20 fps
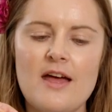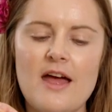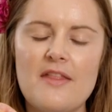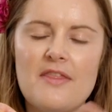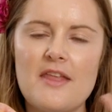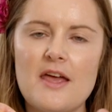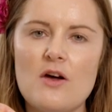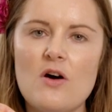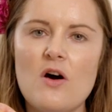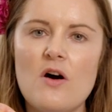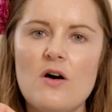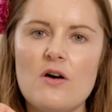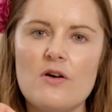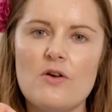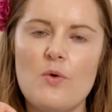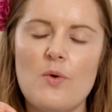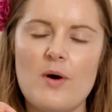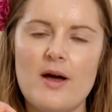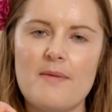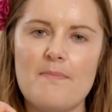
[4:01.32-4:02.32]
and they can't
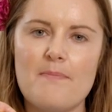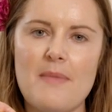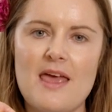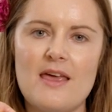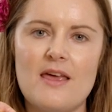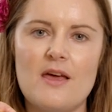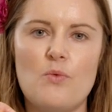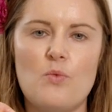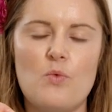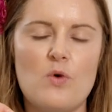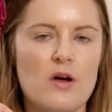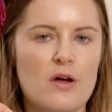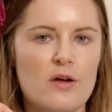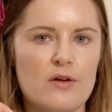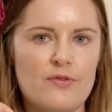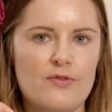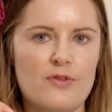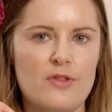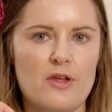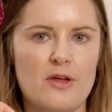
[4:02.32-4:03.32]
quite make it
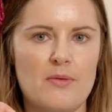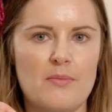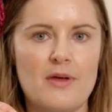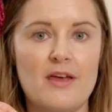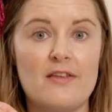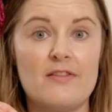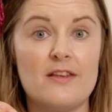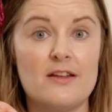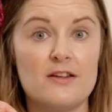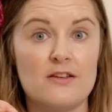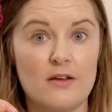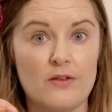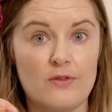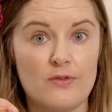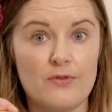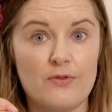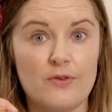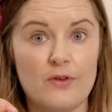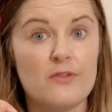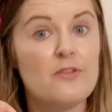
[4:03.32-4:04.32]
work for them as it
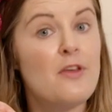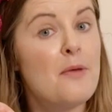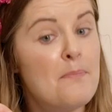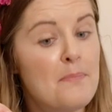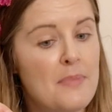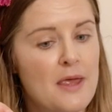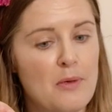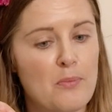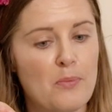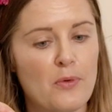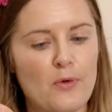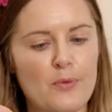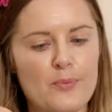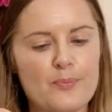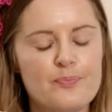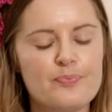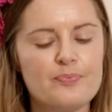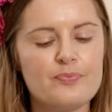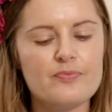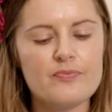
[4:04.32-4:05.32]
does for some people.
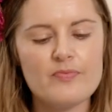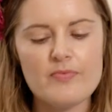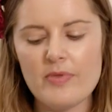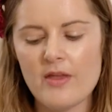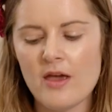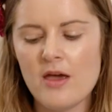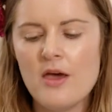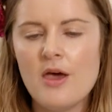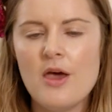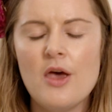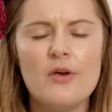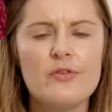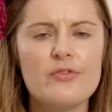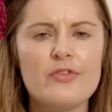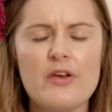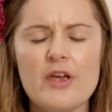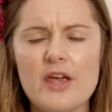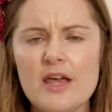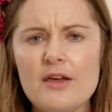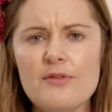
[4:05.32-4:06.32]

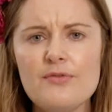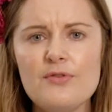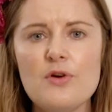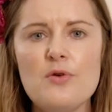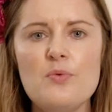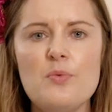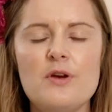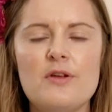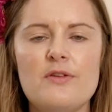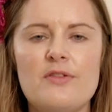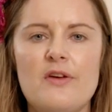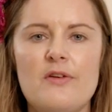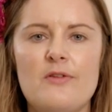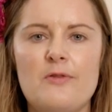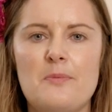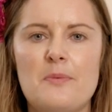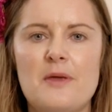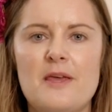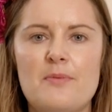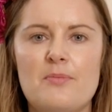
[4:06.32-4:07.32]
So if you're one of
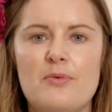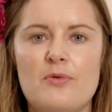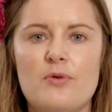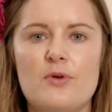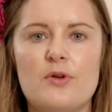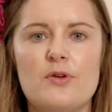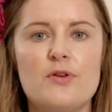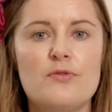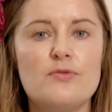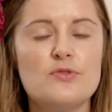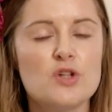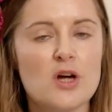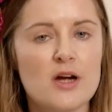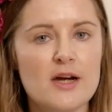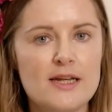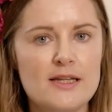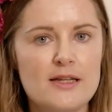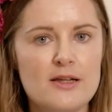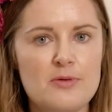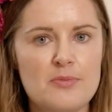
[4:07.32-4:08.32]
those people who you've
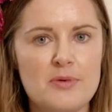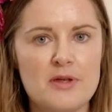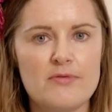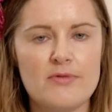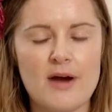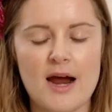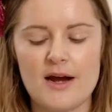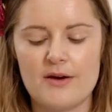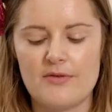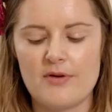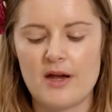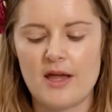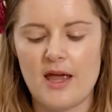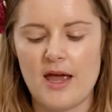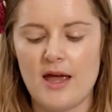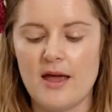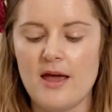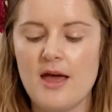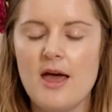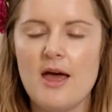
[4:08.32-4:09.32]
tried loopy rag
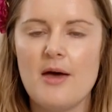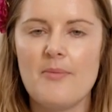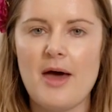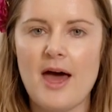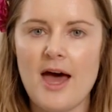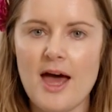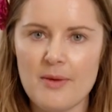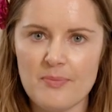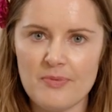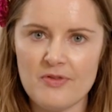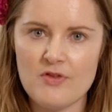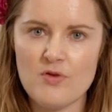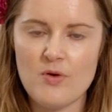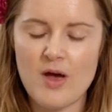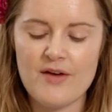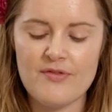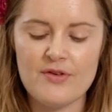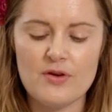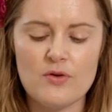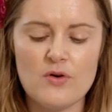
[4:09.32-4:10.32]
rugging, perhaps you
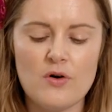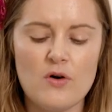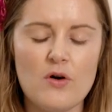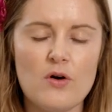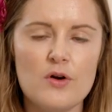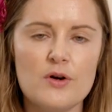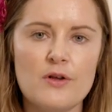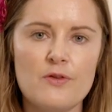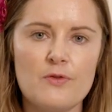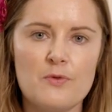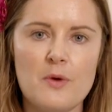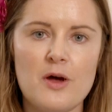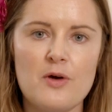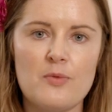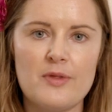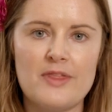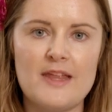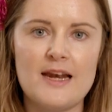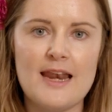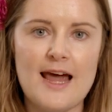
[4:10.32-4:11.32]
haven't got on as well
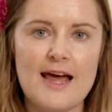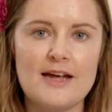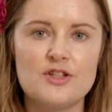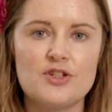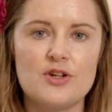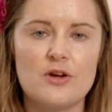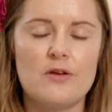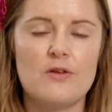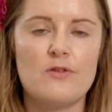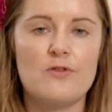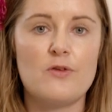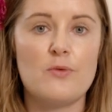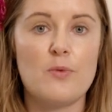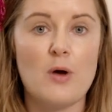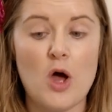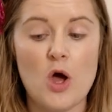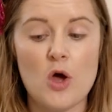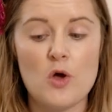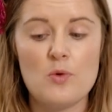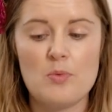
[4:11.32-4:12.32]
with the latch hook as you were
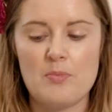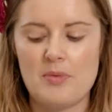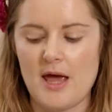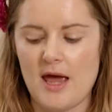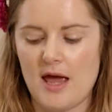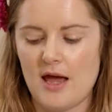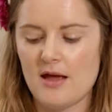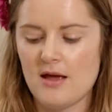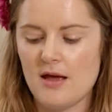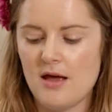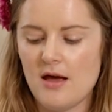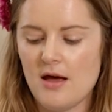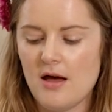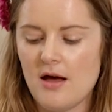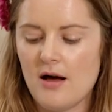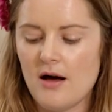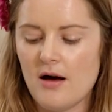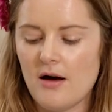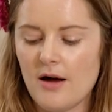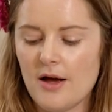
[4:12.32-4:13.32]
hoping,
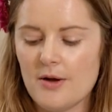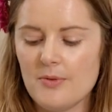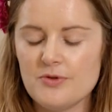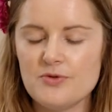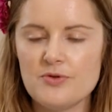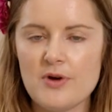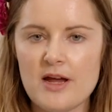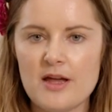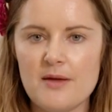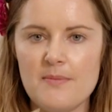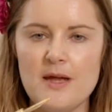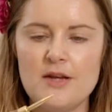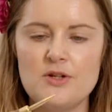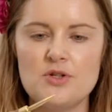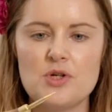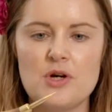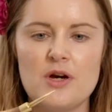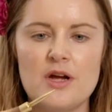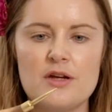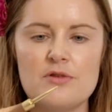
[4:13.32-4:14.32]
I would
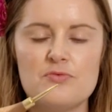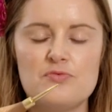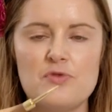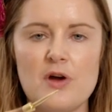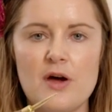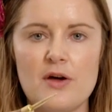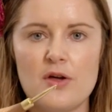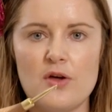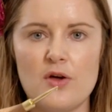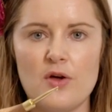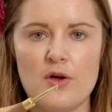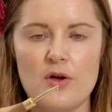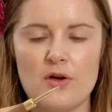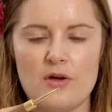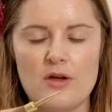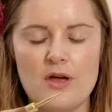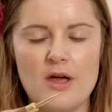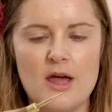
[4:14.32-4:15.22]
recommend trying a rug hook.